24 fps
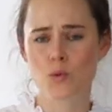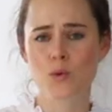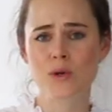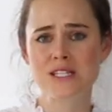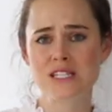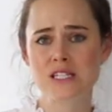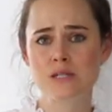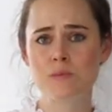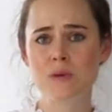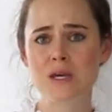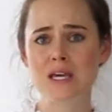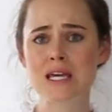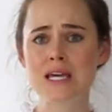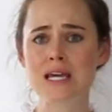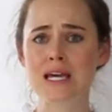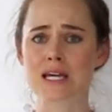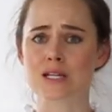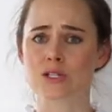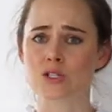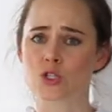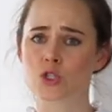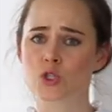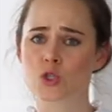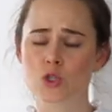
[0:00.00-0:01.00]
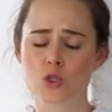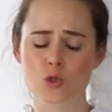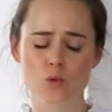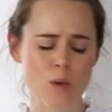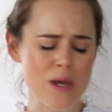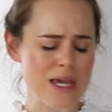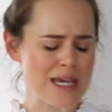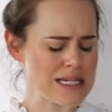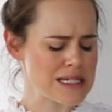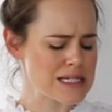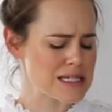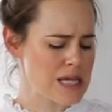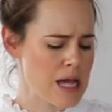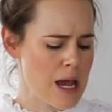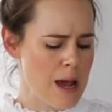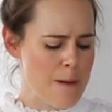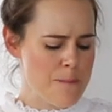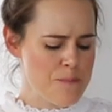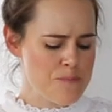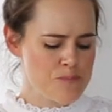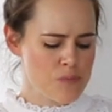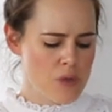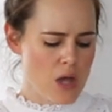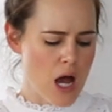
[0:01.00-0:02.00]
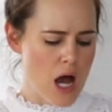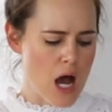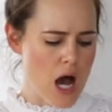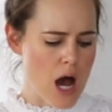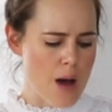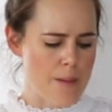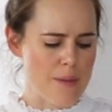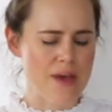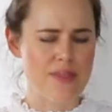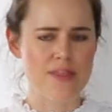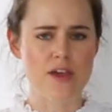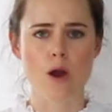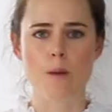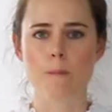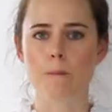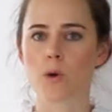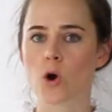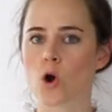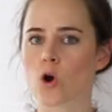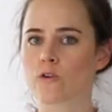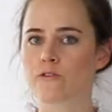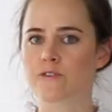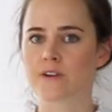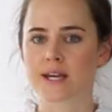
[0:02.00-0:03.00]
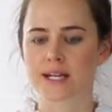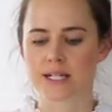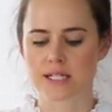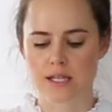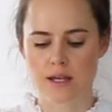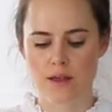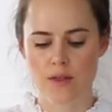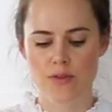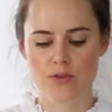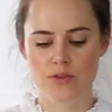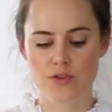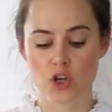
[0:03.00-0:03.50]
crispy and sweet um, and they're perfect.